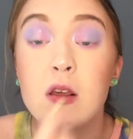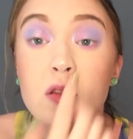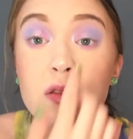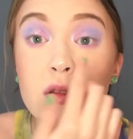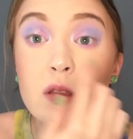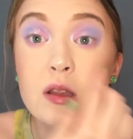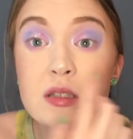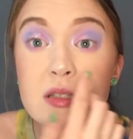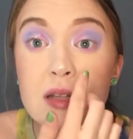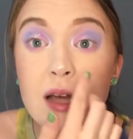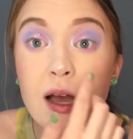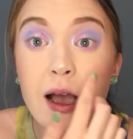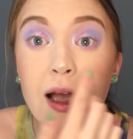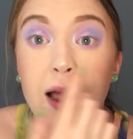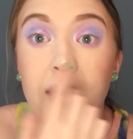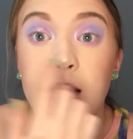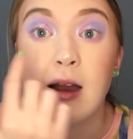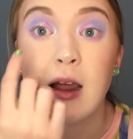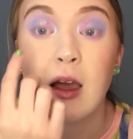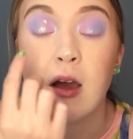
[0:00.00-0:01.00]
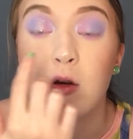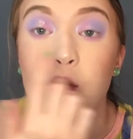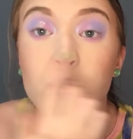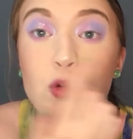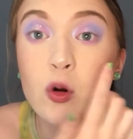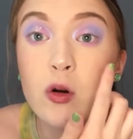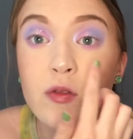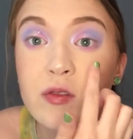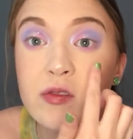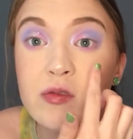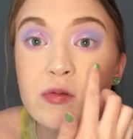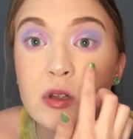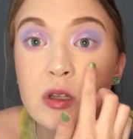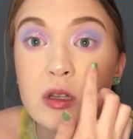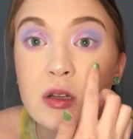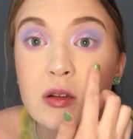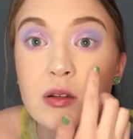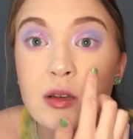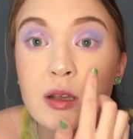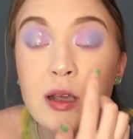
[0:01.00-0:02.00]
This eye now, you don't even
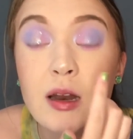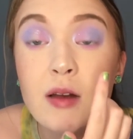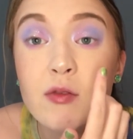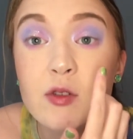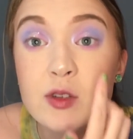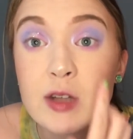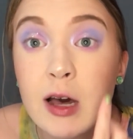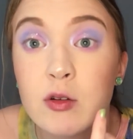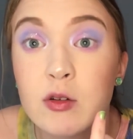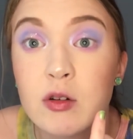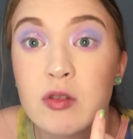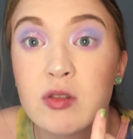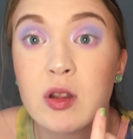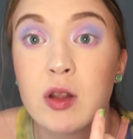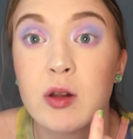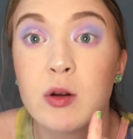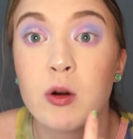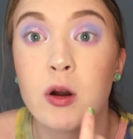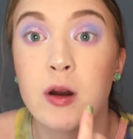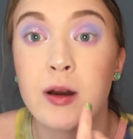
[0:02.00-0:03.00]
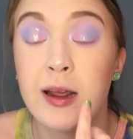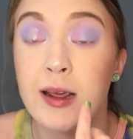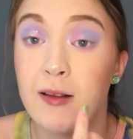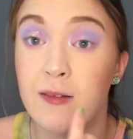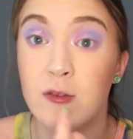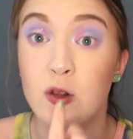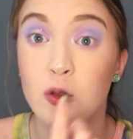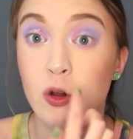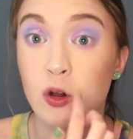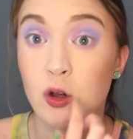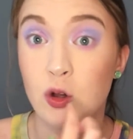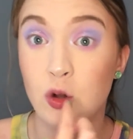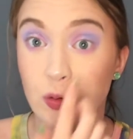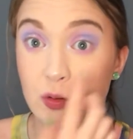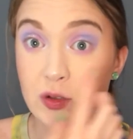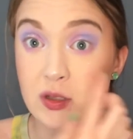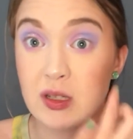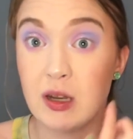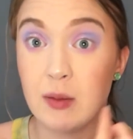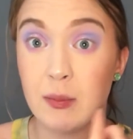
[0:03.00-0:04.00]
really, can't even tell there's glitter on it. If you look
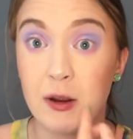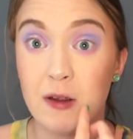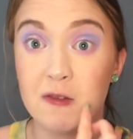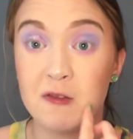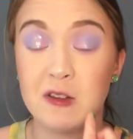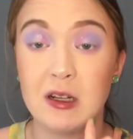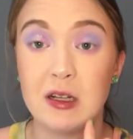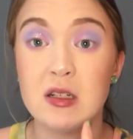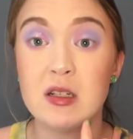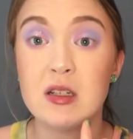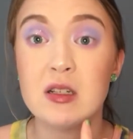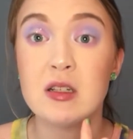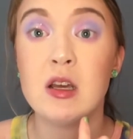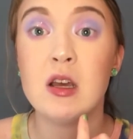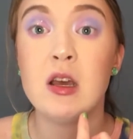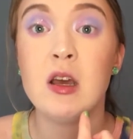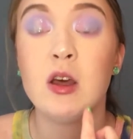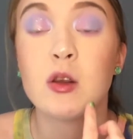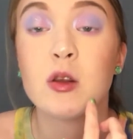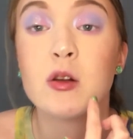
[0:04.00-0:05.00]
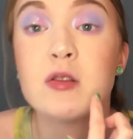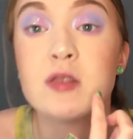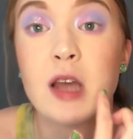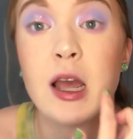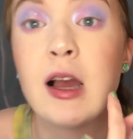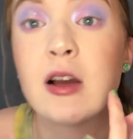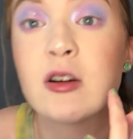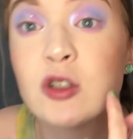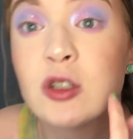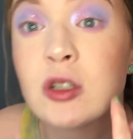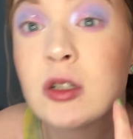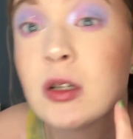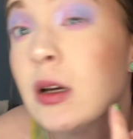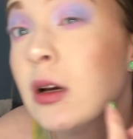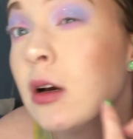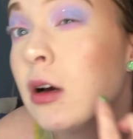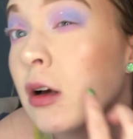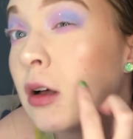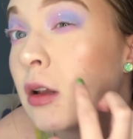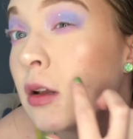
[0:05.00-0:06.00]
closely at my face, there's actually
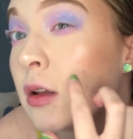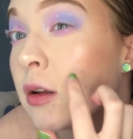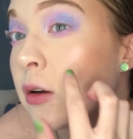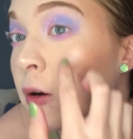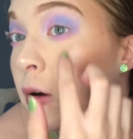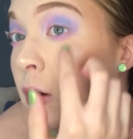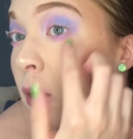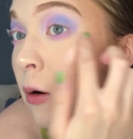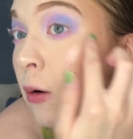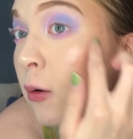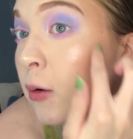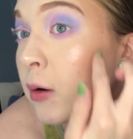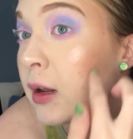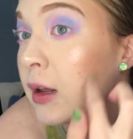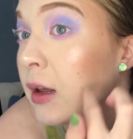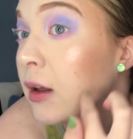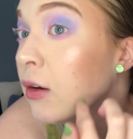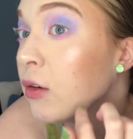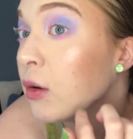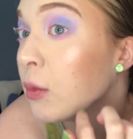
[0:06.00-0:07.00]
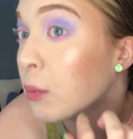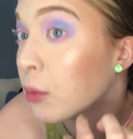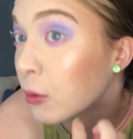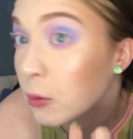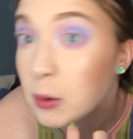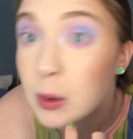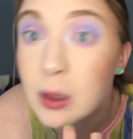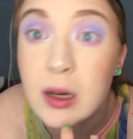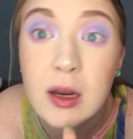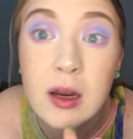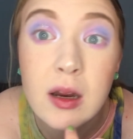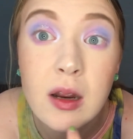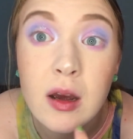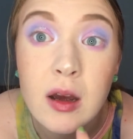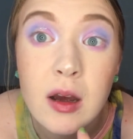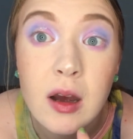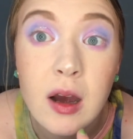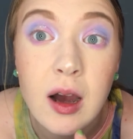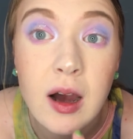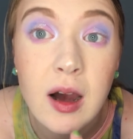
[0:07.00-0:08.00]
glitter already debris.
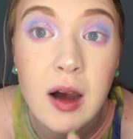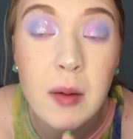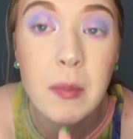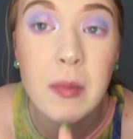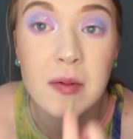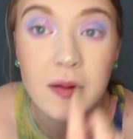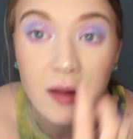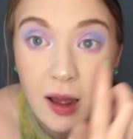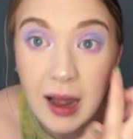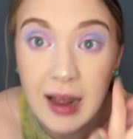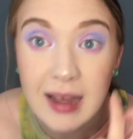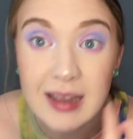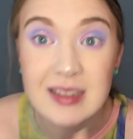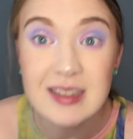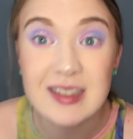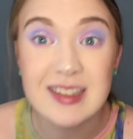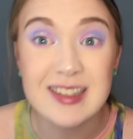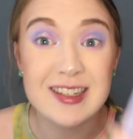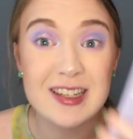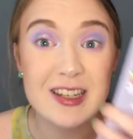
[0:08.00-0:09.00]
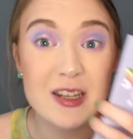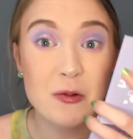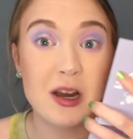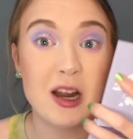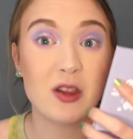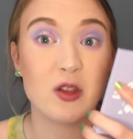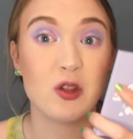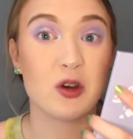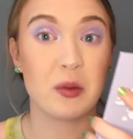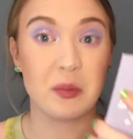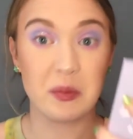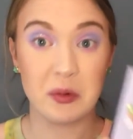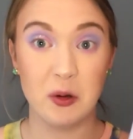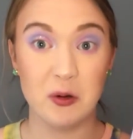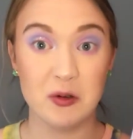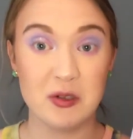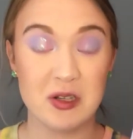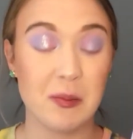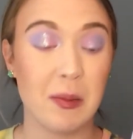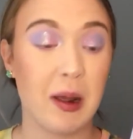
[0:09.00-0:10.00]
I can see when I look up
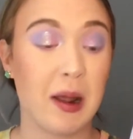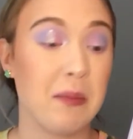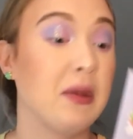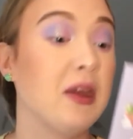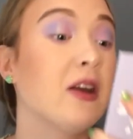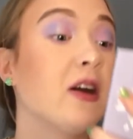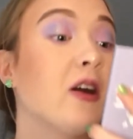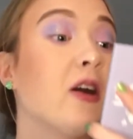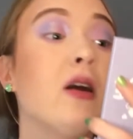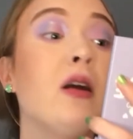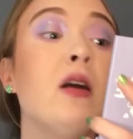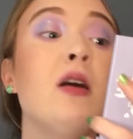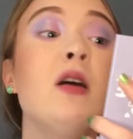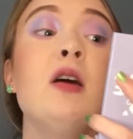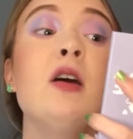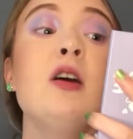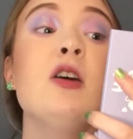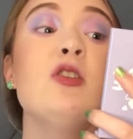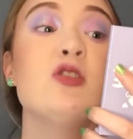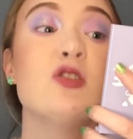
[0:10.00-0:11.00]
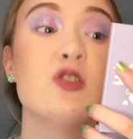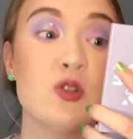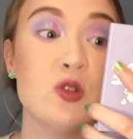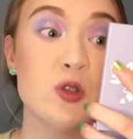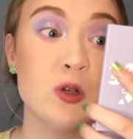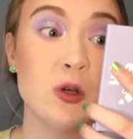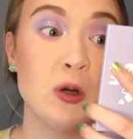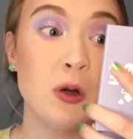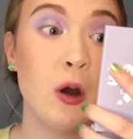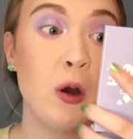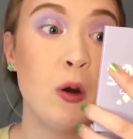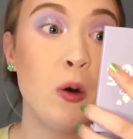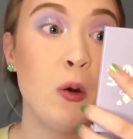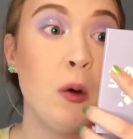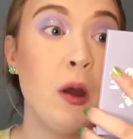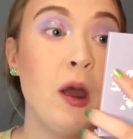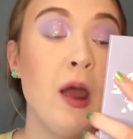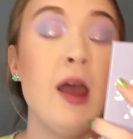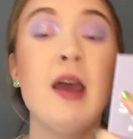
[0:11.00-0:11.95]
close in my mirror. So